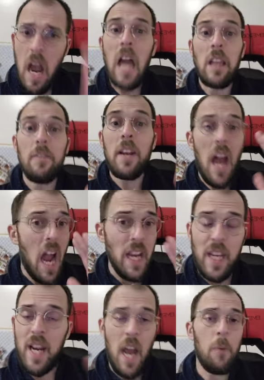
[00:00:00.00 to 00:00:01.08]
I love it.
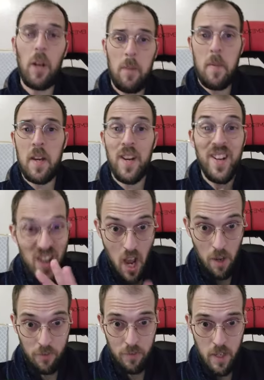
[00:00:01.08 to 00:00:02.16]
I cannot recommend it
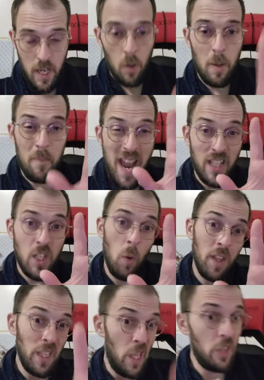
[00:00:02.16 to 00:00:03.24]
enough. And I'll get back to
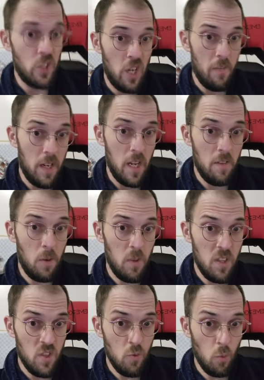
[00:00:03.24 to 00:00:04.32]
you on the longevity of it
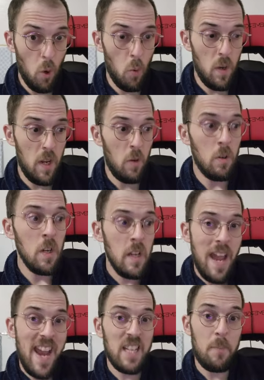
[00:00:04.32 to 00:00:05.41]
with this scroll wheel.
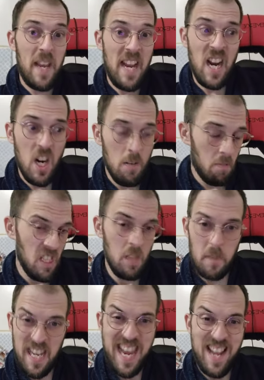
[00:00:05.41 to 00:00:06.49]
XP Air gets
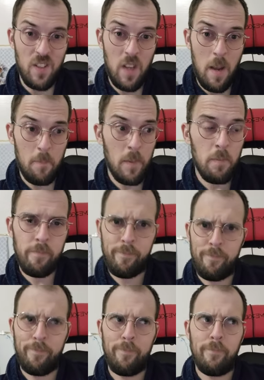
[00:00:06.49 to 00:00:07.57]
a big hands up,
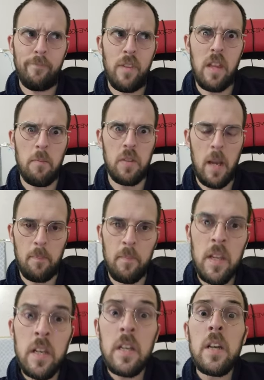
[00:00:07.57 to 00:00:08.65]
thumbs
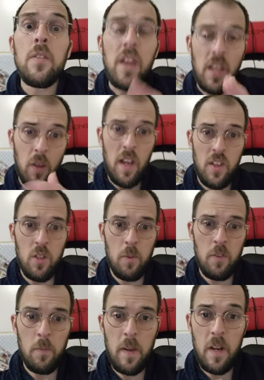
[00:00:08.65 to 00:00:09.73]
up. Thank you guys so
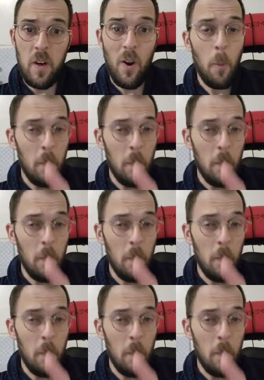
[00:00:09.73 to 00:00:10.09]
much for being here.